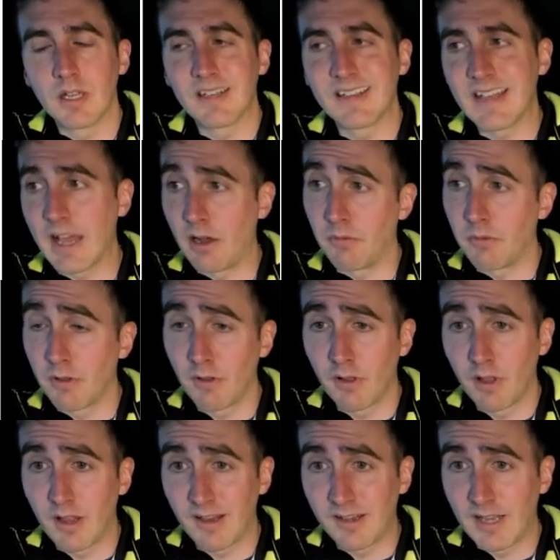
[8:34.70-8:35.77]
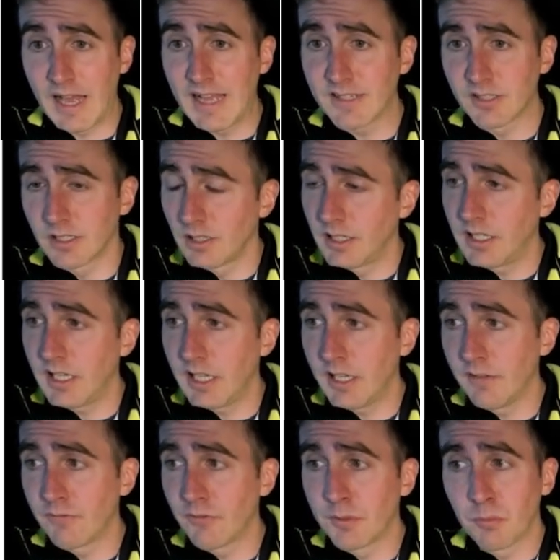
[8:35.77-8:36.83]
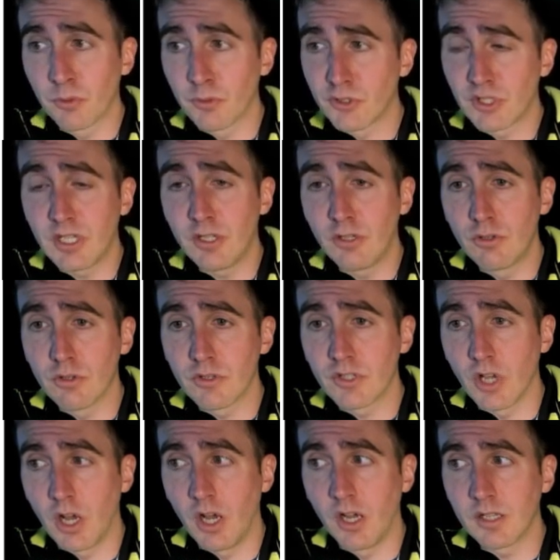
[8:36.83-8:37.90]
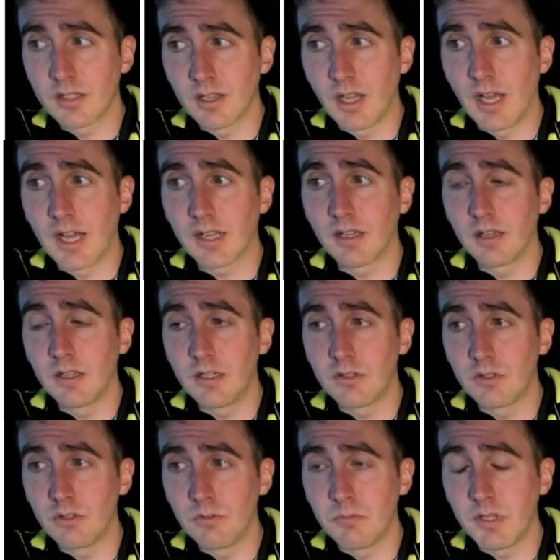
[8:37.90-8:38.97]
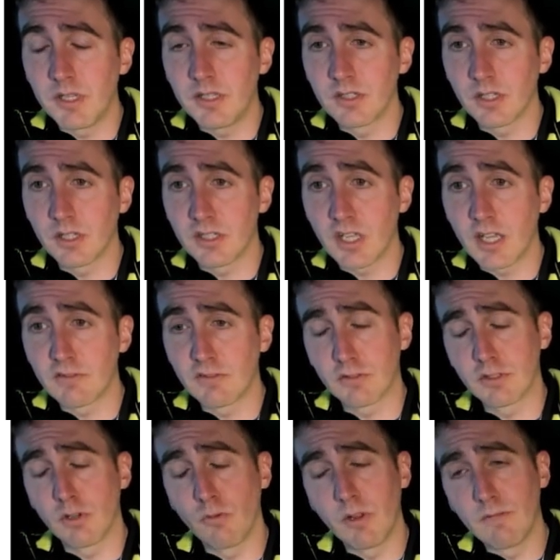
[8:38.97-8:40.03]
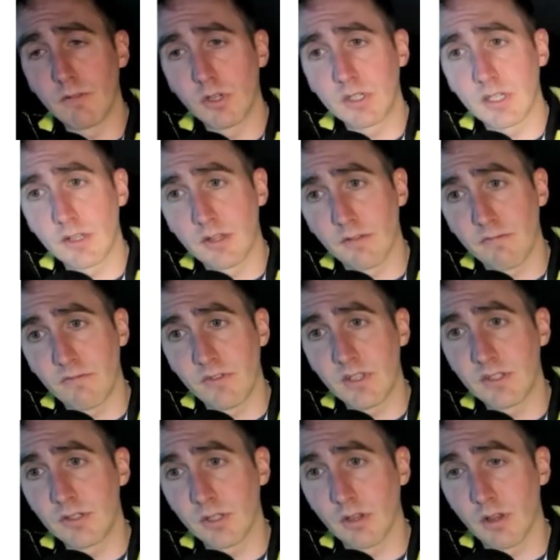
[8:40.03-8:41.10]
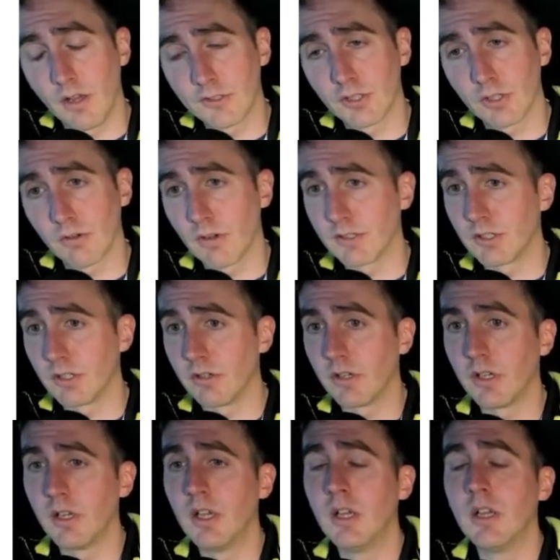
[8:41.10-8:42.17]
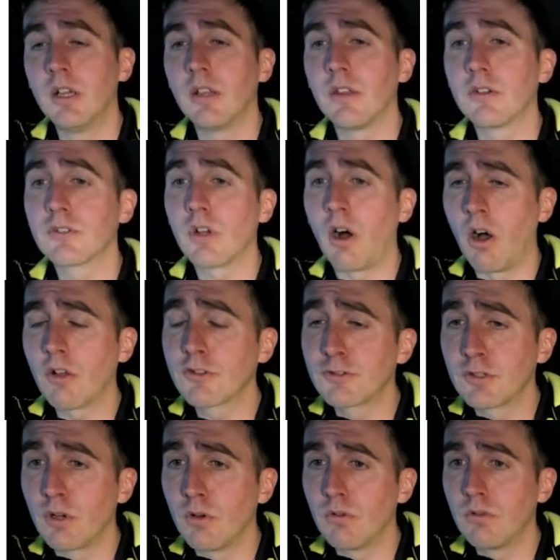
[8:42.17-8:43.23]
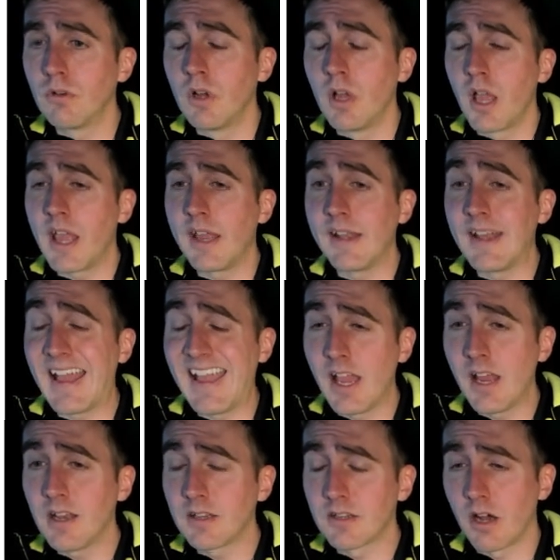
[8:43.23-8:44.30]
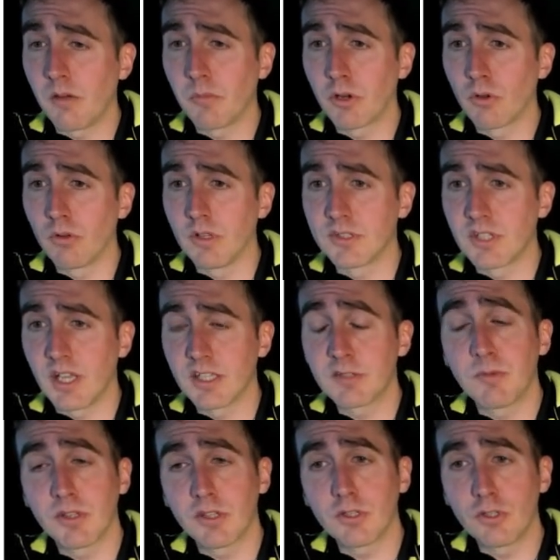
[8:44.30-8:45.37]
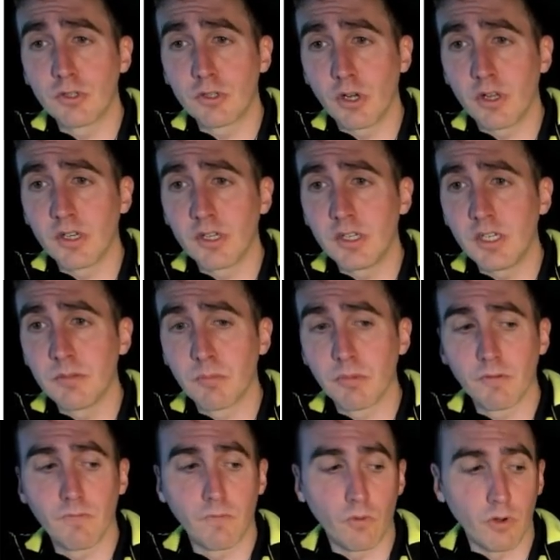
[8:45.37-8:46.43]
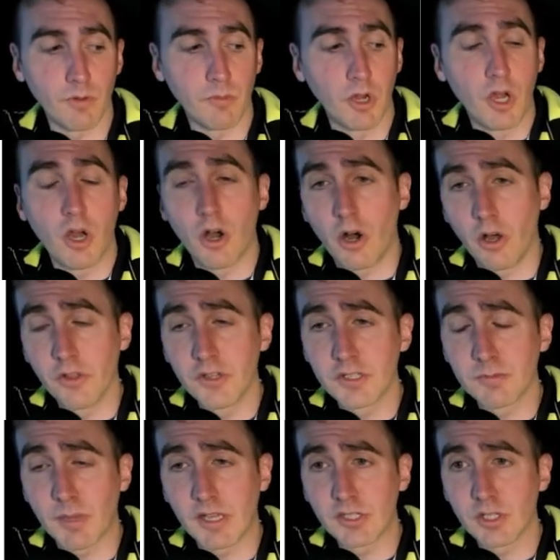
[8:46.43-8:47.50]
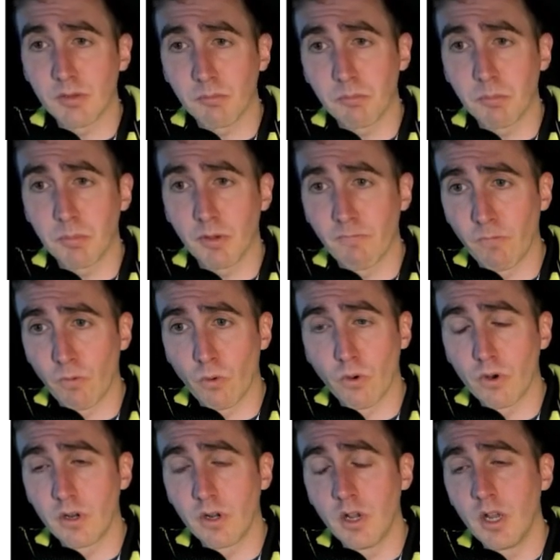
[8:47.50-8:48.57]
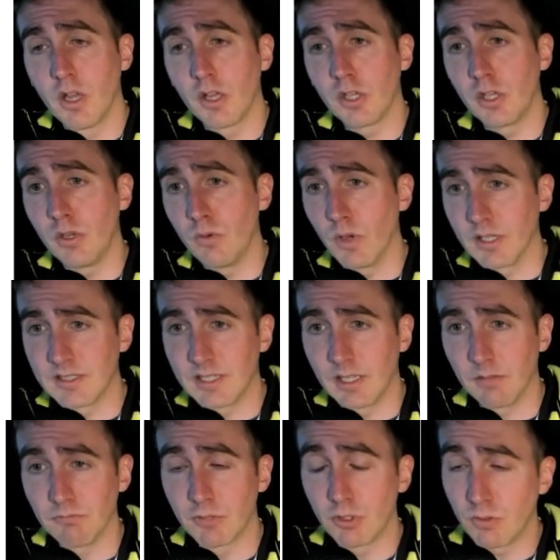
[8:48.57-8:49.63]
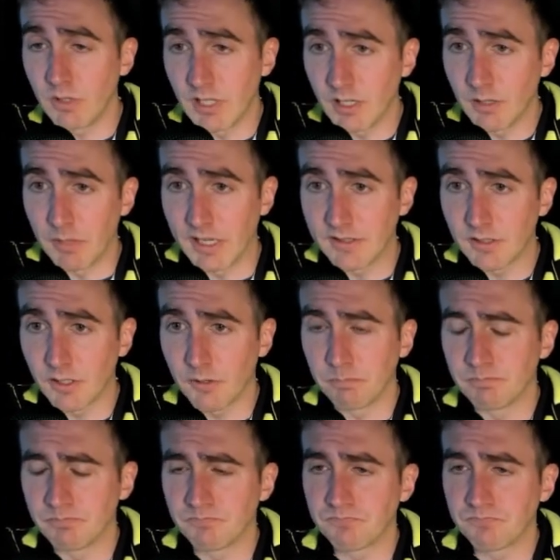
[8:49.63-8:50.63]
Now, lastly, if the procedure is unlikely to be successful, so we looked at the physiologic criteria, there's also an anatomical assessment that you're going to need to perform on this patient before you attempt to intubate them.